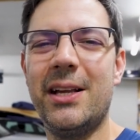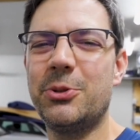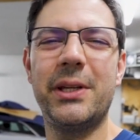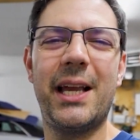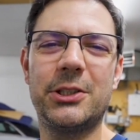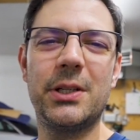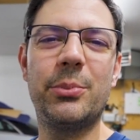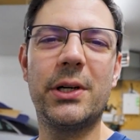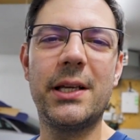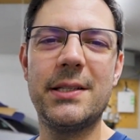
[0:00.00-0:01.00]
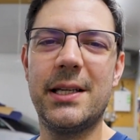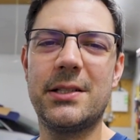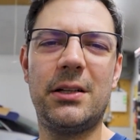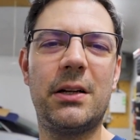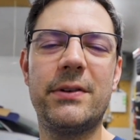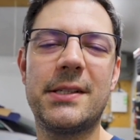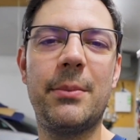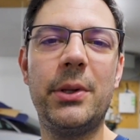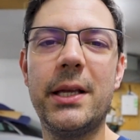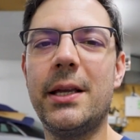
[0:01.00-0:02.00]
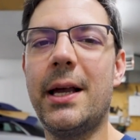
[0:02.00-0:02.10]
It's really actually pretty easy. It's a lot of assembly.